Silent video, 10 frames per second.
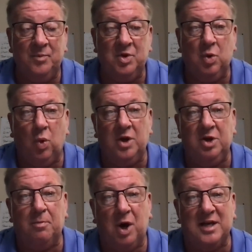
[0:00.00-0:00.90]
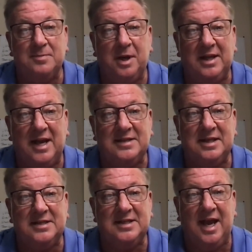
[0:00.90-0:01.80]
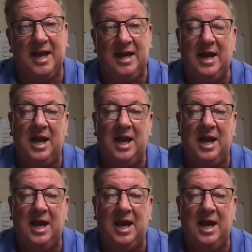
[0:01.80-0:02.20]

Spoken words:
to what your prospect has to say